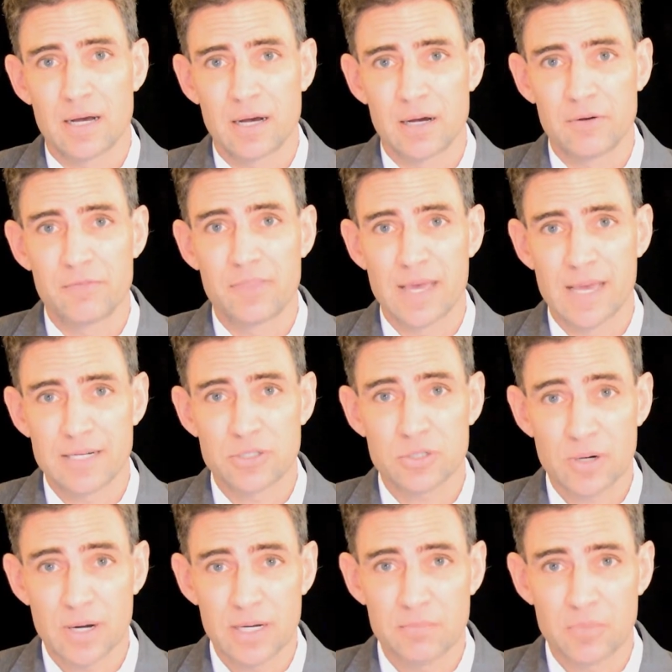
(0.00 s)
of that
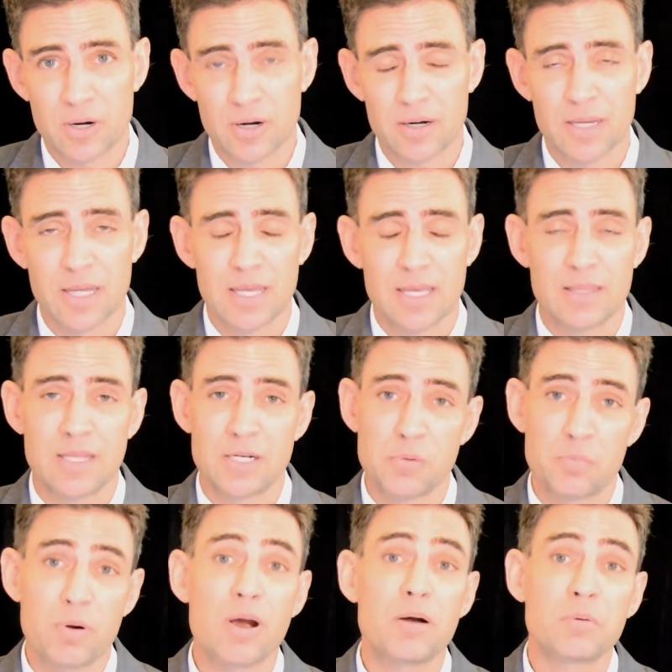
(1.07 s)
trademark, then
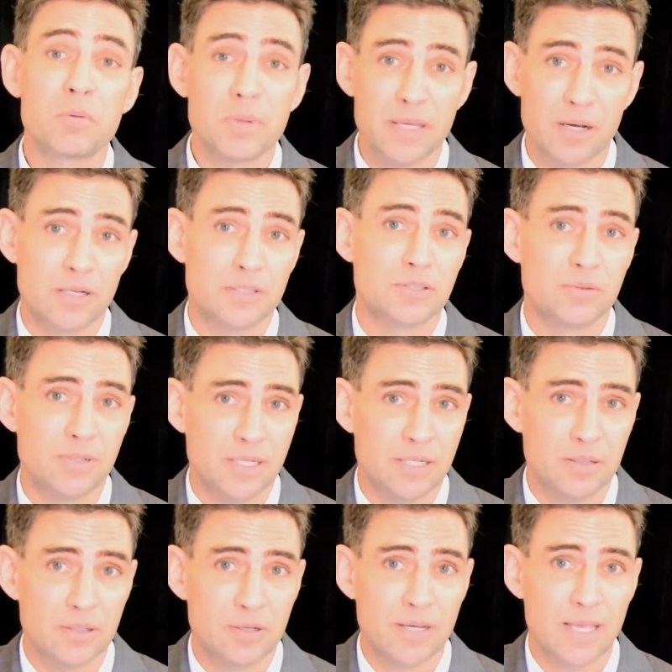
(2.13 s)
you probably also need
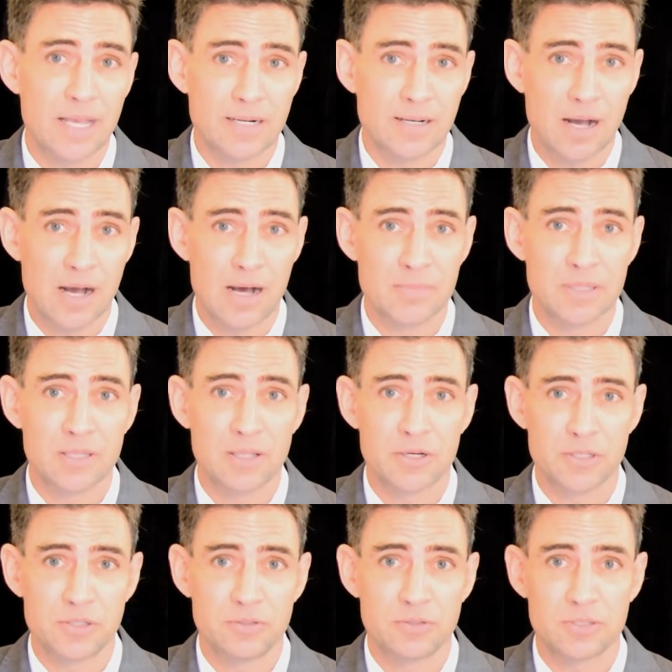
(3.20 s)
to look at common
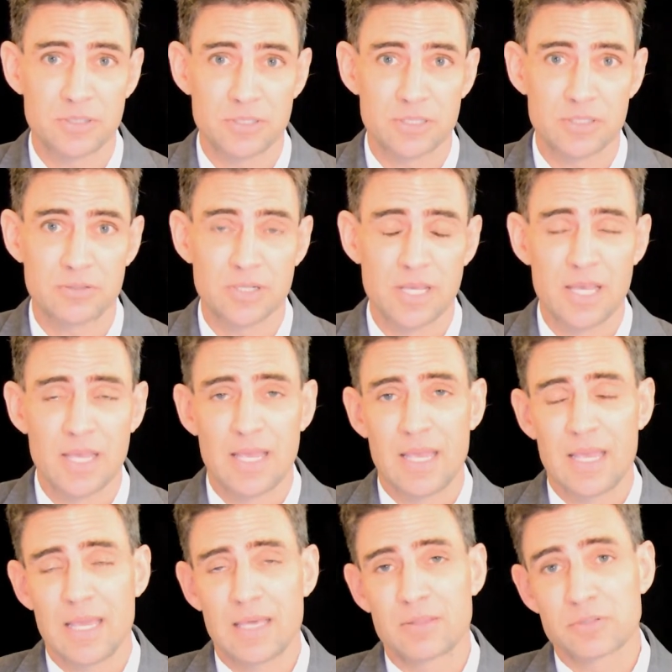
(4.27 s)
law usages.
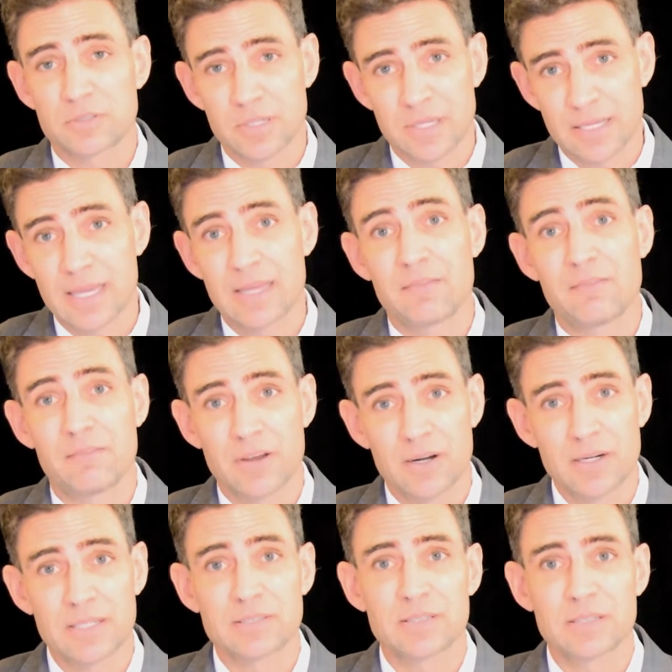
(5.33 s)
And there's, again,
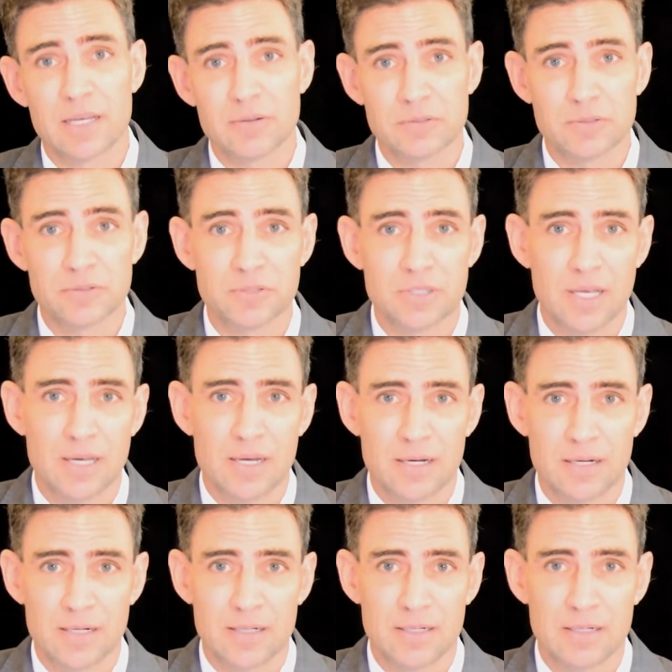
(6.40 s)
various levels
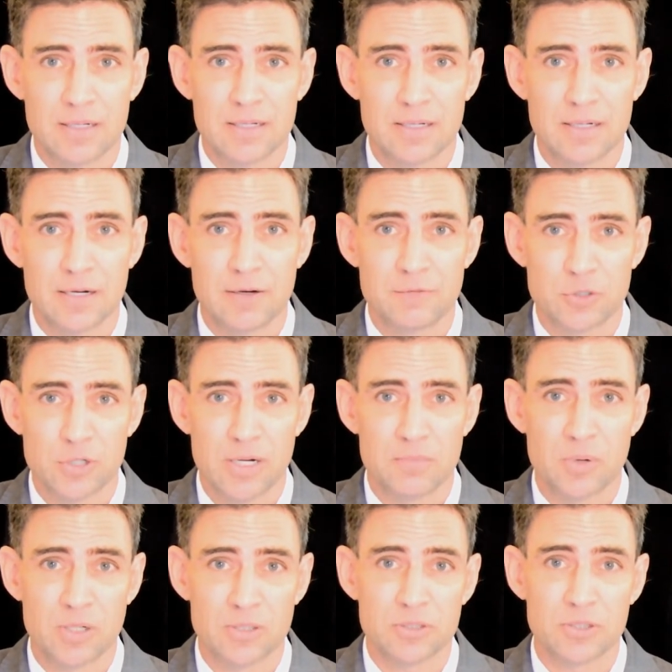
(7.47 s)
of
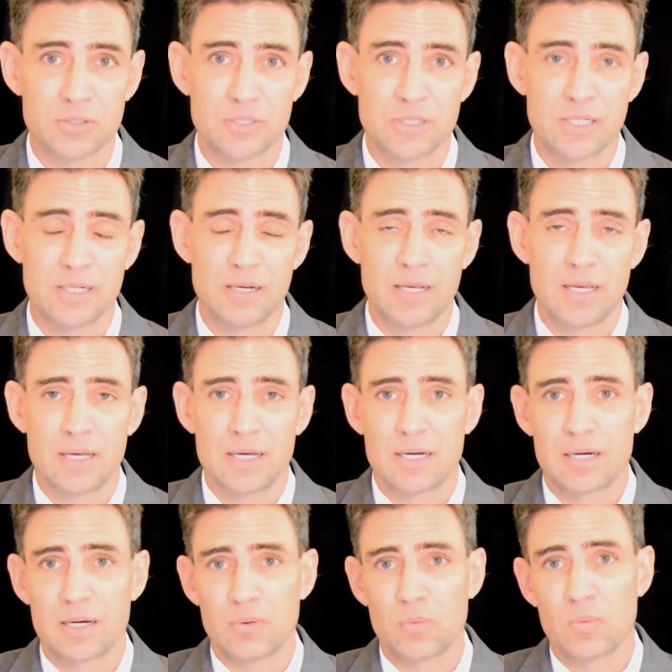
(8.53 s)
trademark searching.
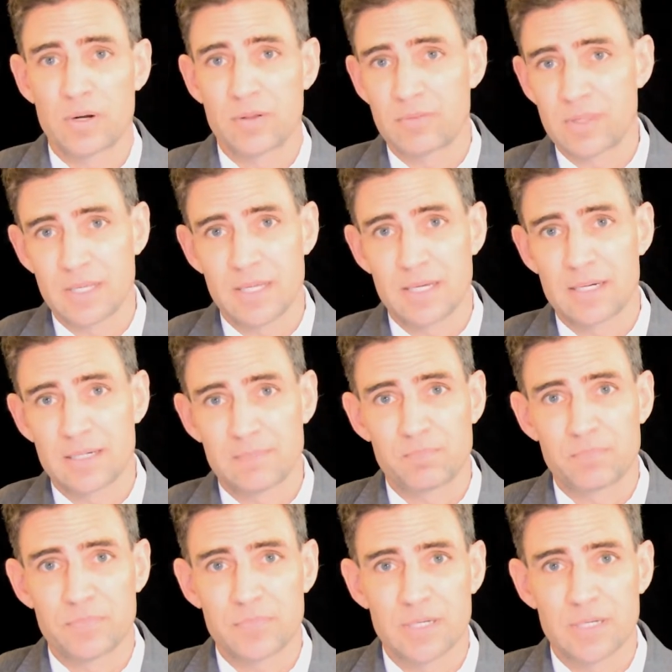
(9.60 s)
One of the